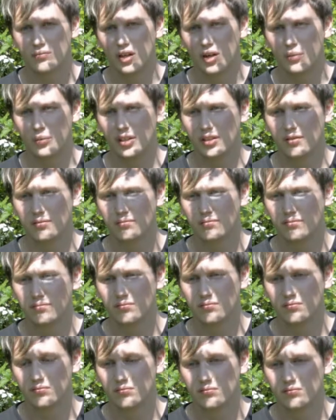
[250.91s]
I mean,
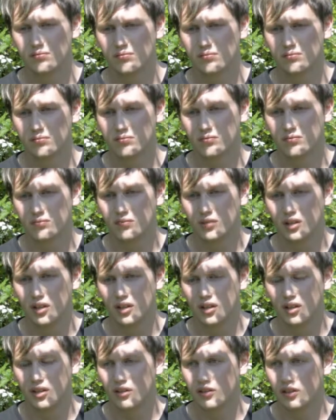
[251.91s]

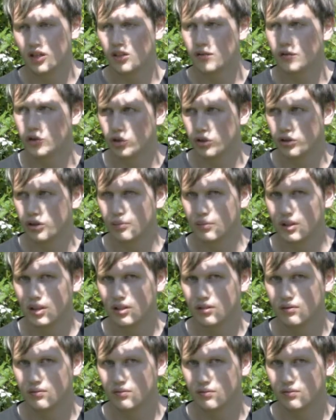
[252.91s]
thank you for joining
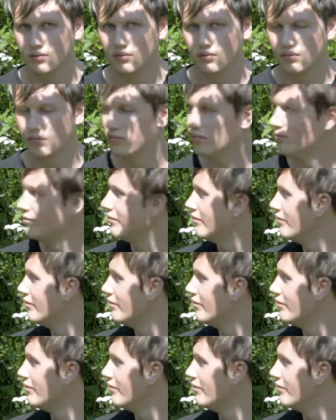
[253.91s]
me. We've had a lovely